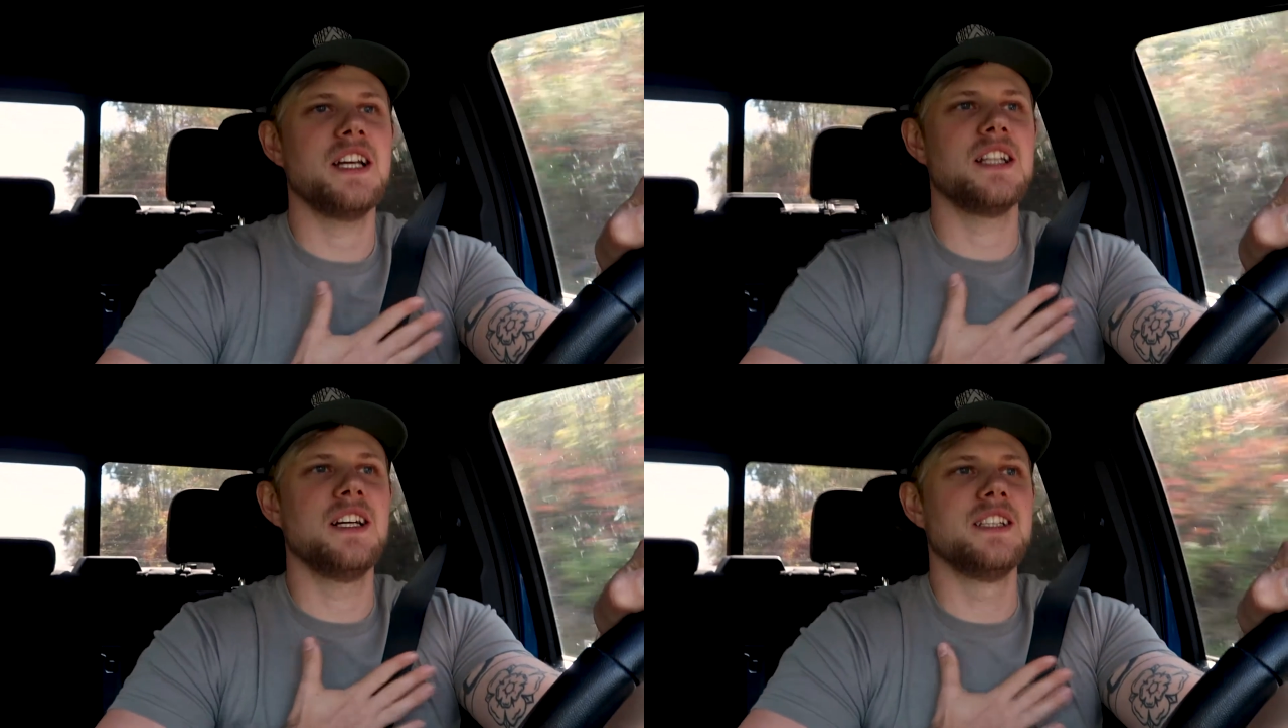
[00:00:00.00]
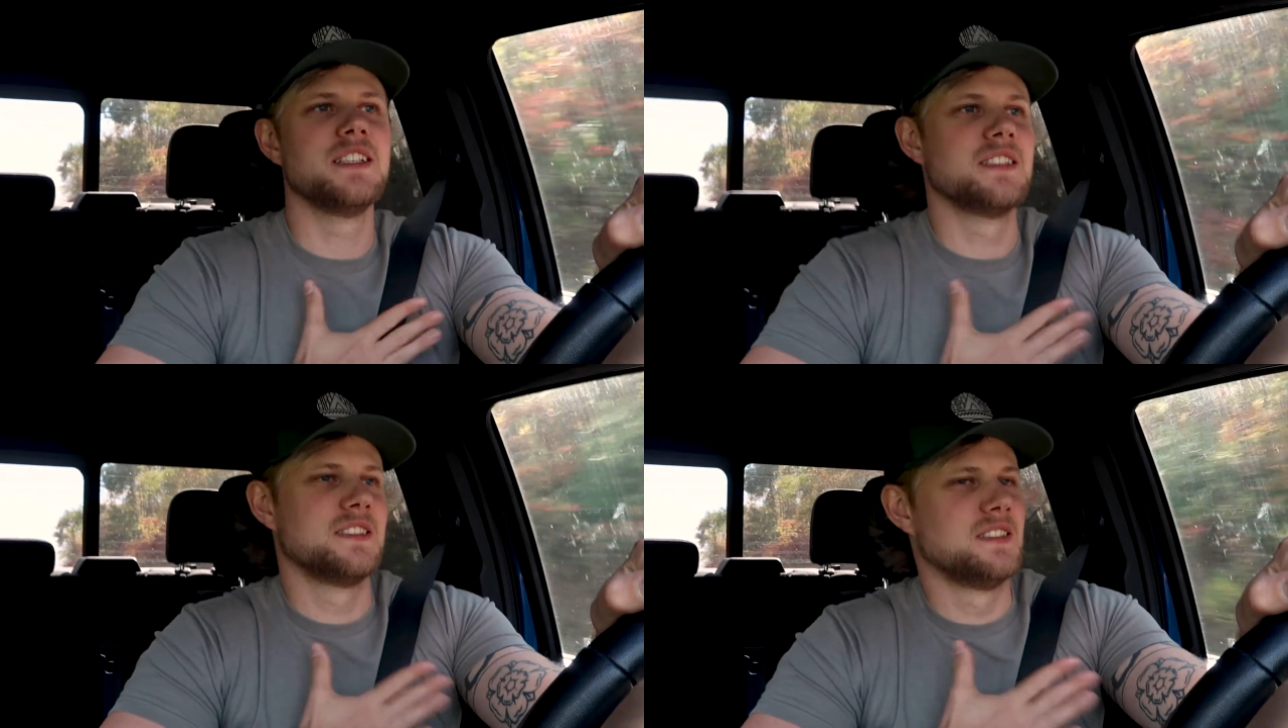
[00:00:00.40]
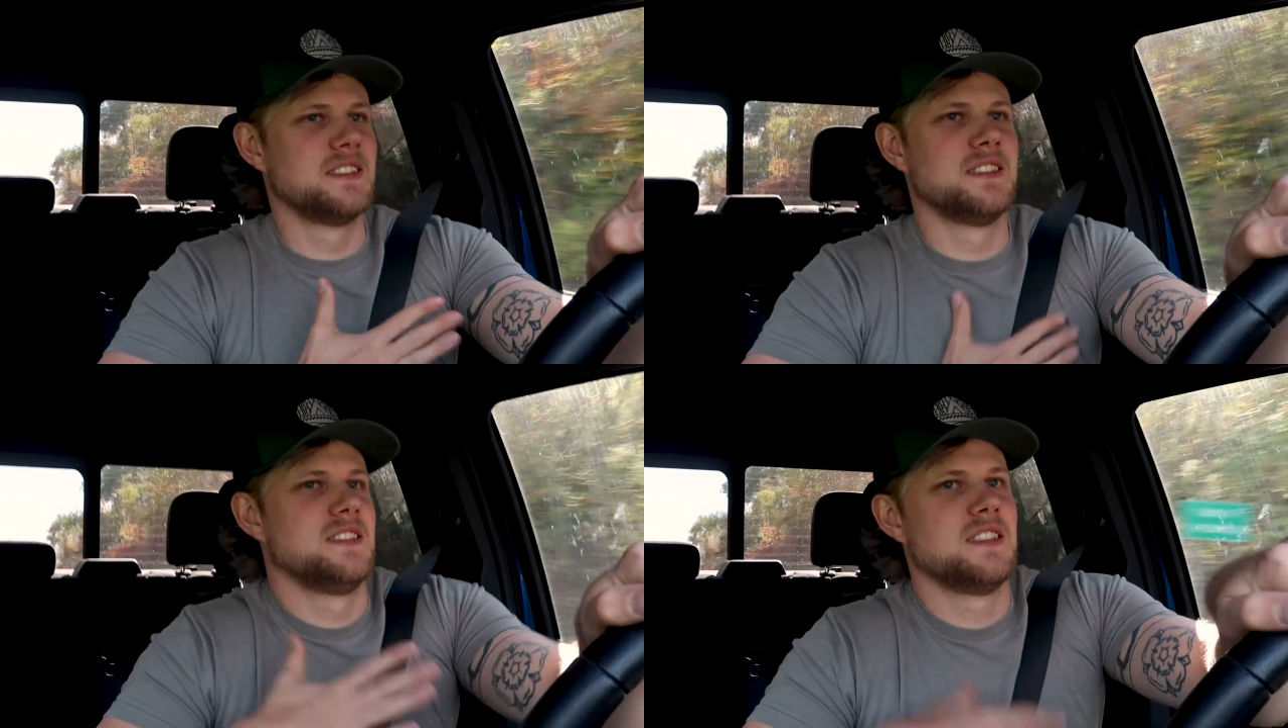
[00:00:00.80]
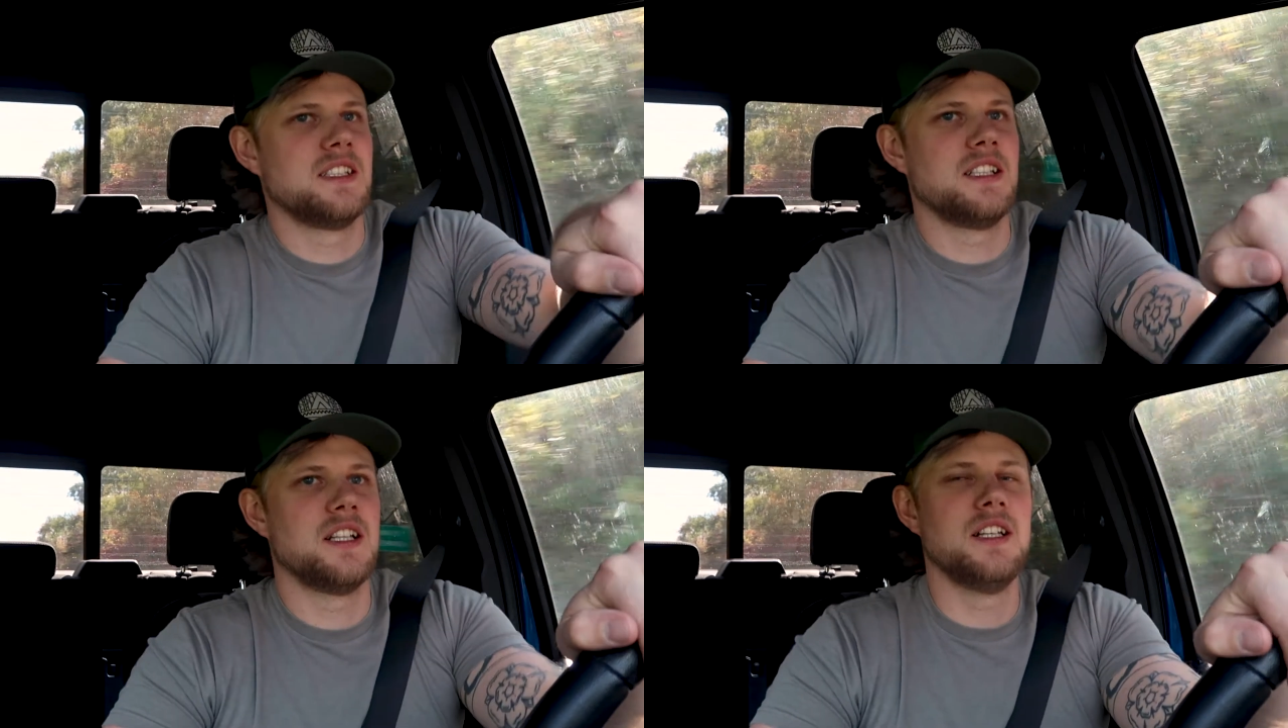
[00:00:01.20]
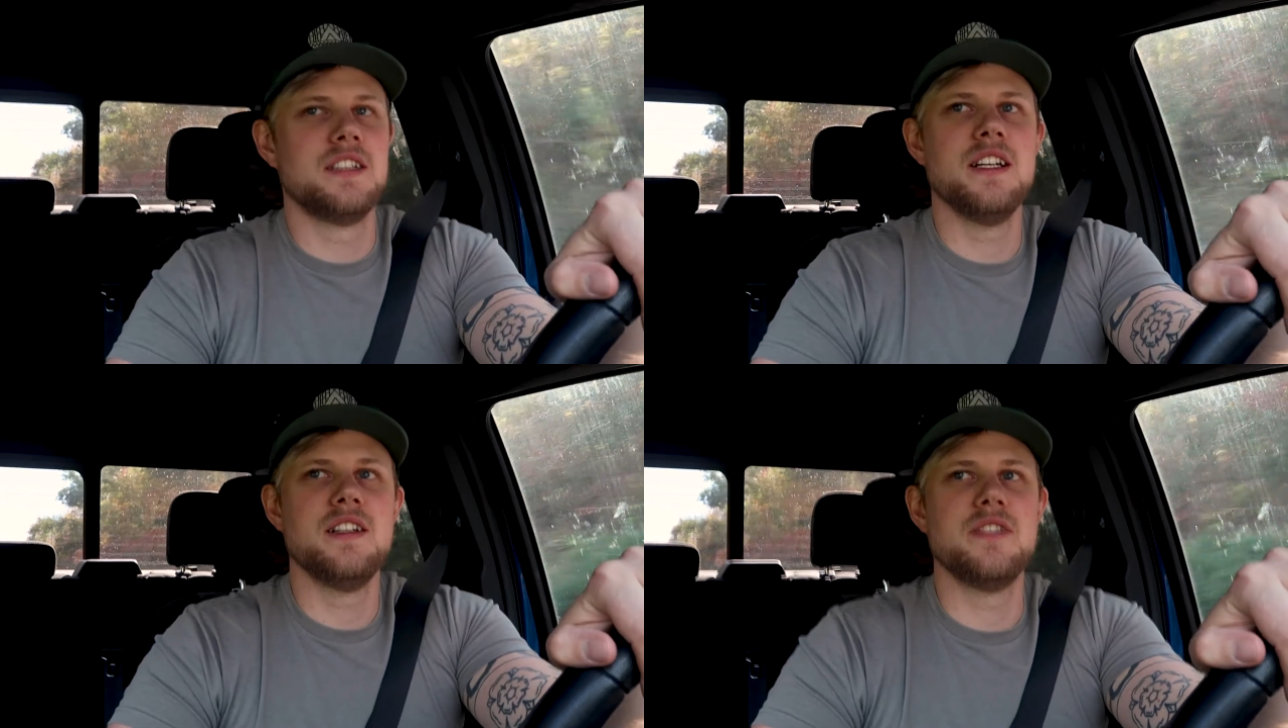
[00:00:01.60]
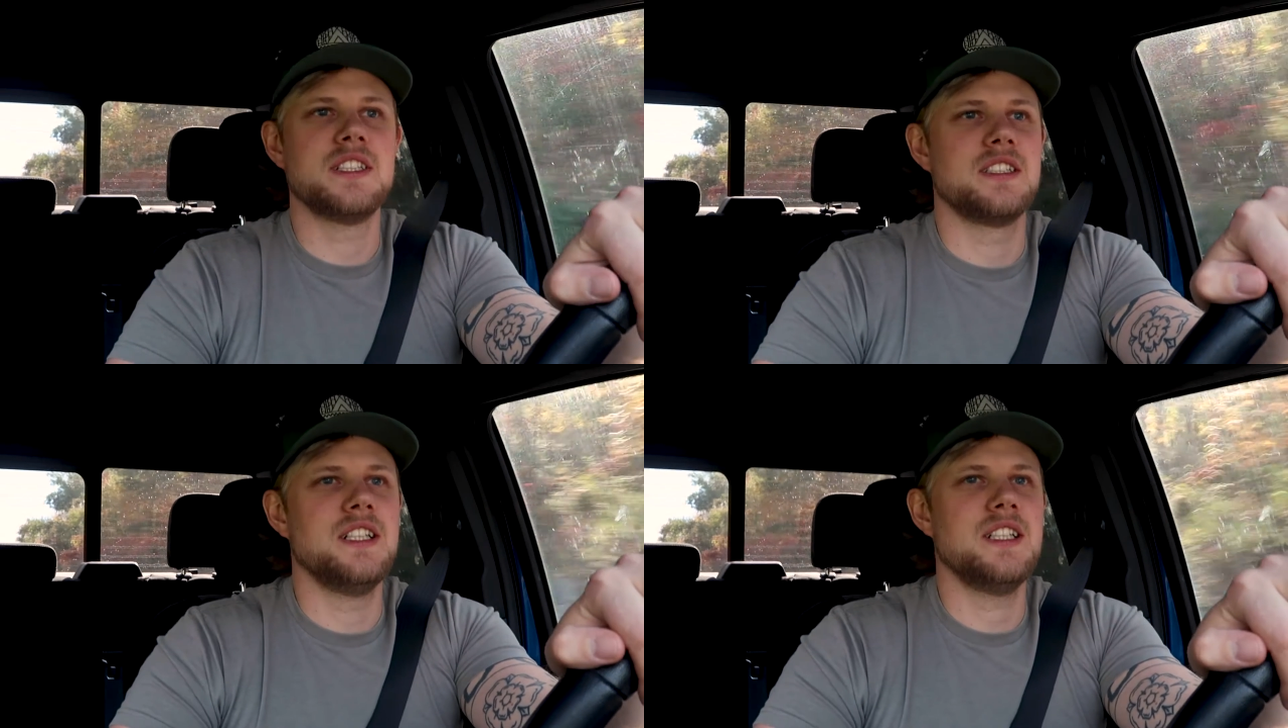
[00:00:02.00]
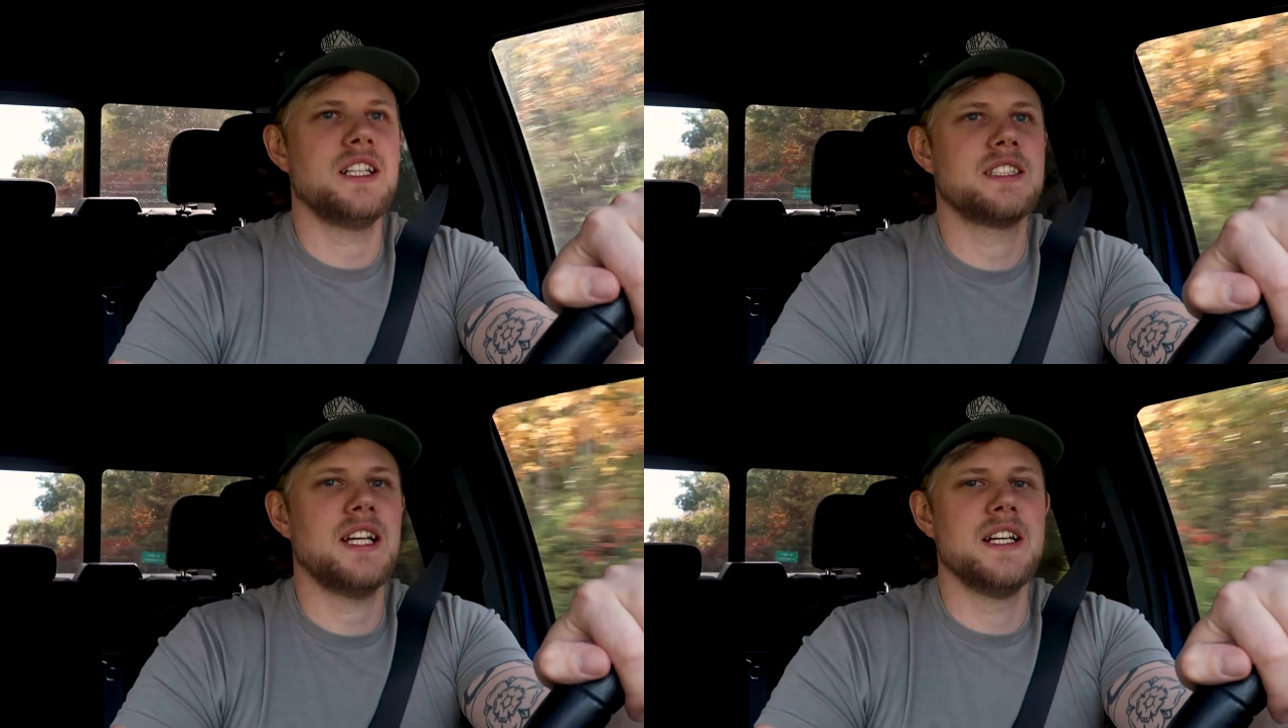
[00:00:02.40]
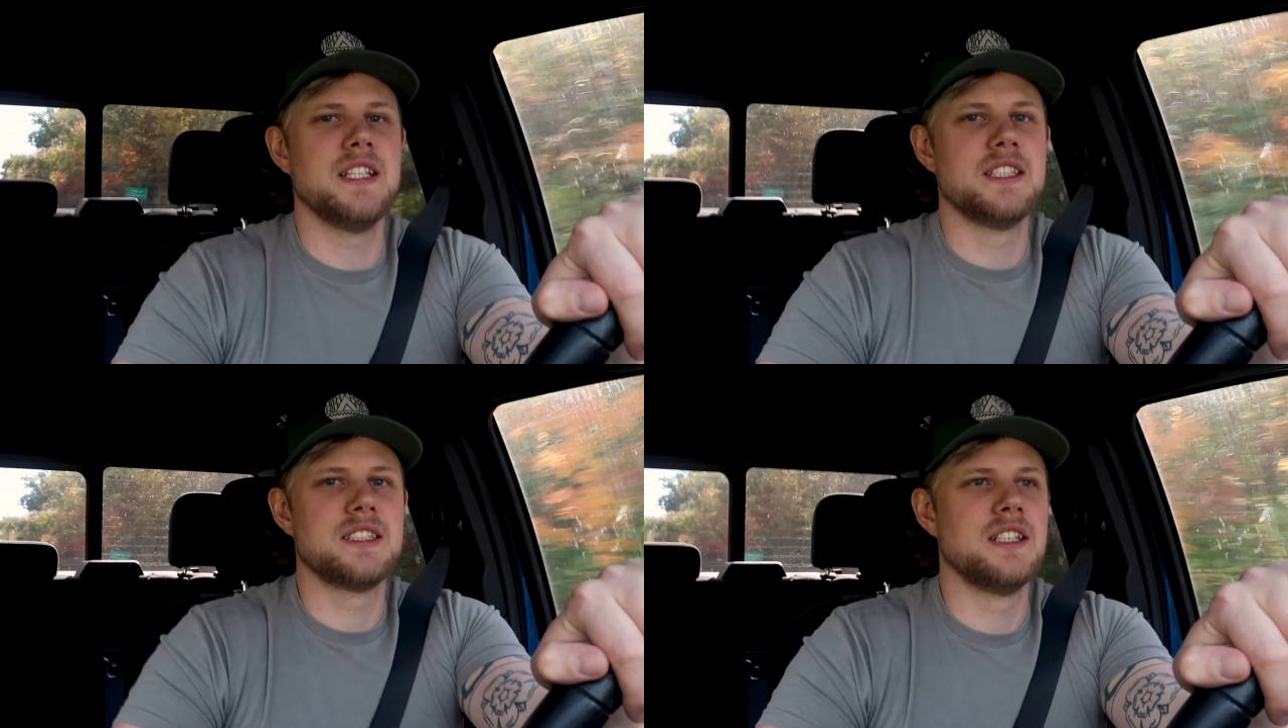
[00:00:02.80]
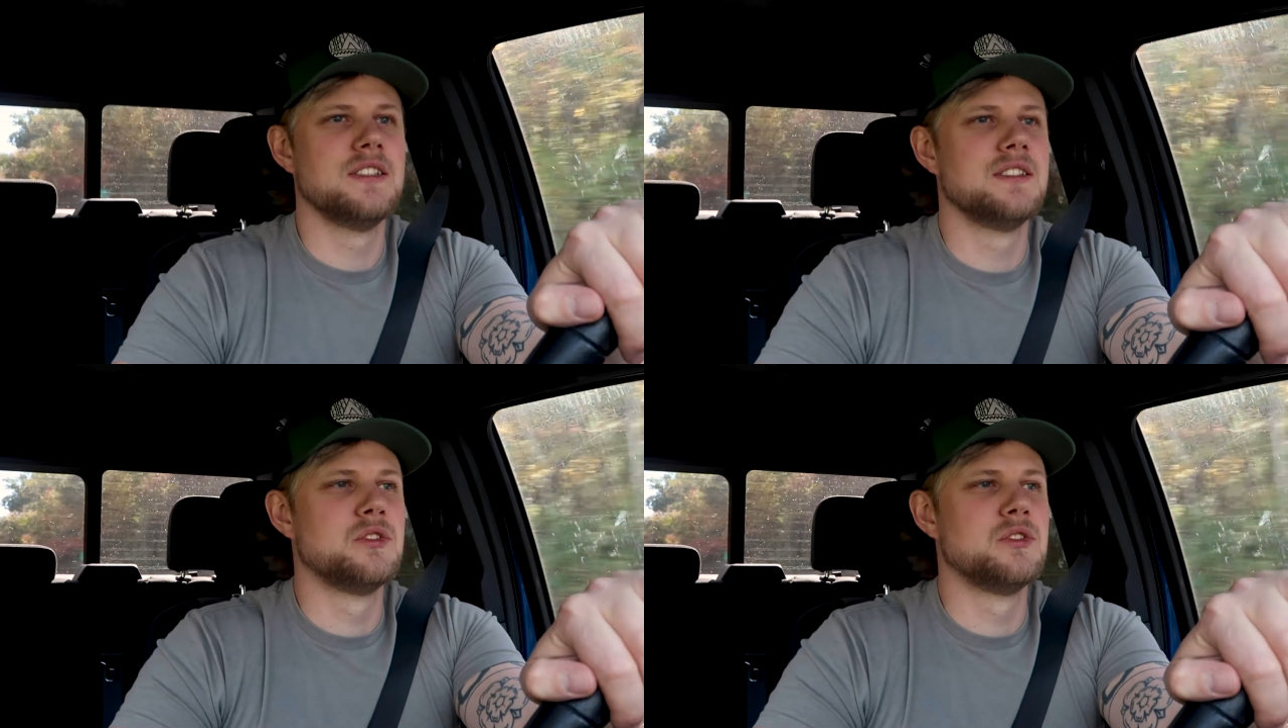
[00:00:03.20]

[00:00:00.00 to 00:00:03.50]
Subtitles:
like a little nervous, a little excited. So